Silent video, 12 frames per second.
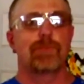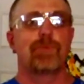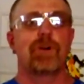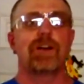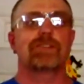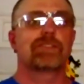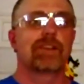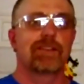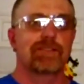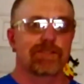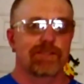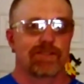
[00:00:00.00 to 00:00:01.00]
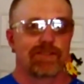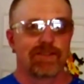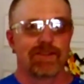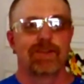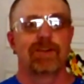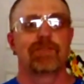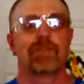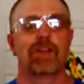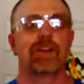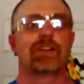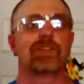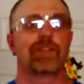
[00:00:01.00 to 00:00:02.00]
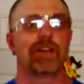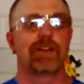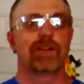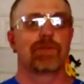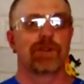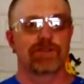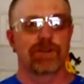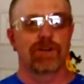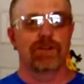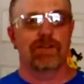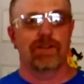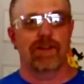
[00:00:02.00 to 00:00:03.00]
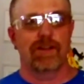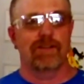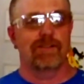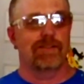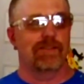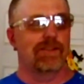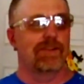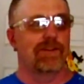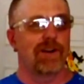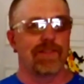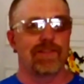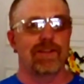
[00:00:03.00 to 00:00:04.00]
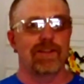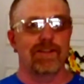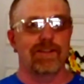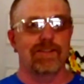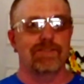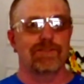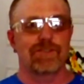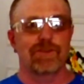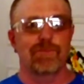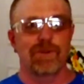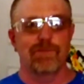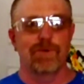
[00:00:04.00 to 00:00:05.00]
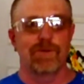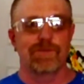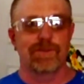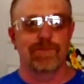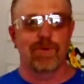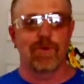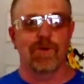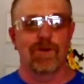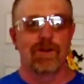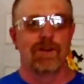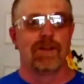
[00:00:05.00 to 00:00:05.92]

process of getting to that end result that, you know, I think should be most important.